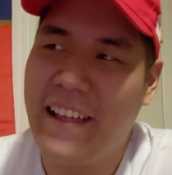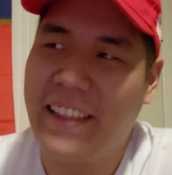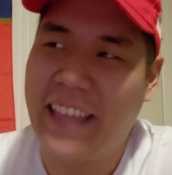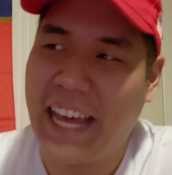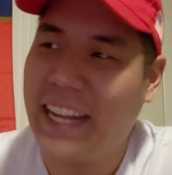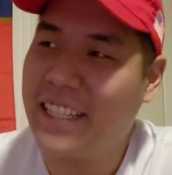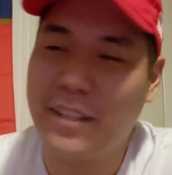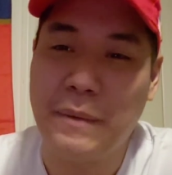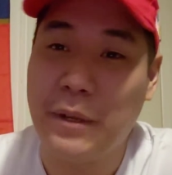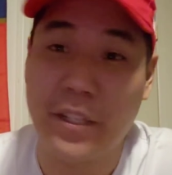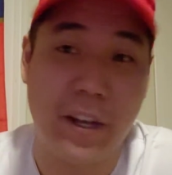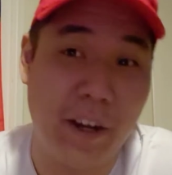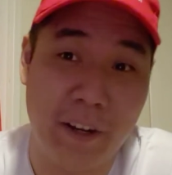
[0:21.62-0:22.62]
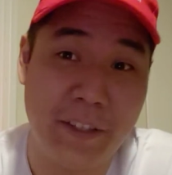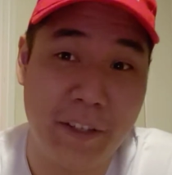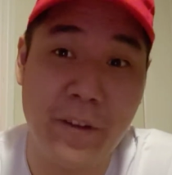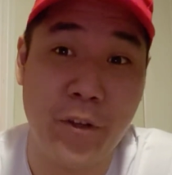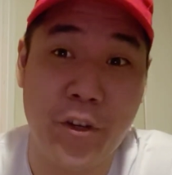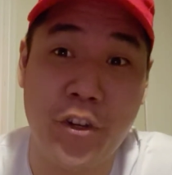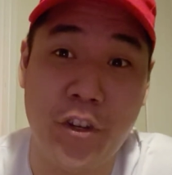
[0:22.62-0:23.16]
That is the most
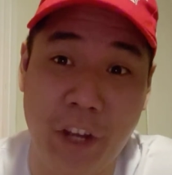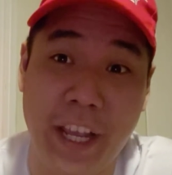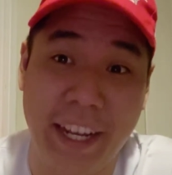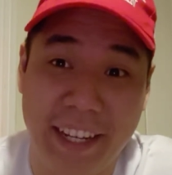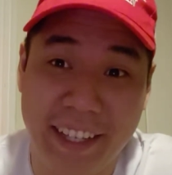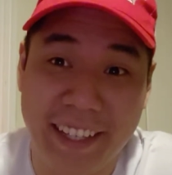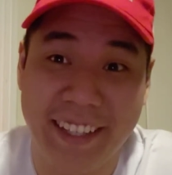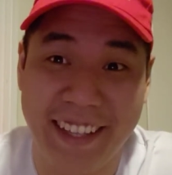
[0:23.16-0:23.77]
Arsenal shit.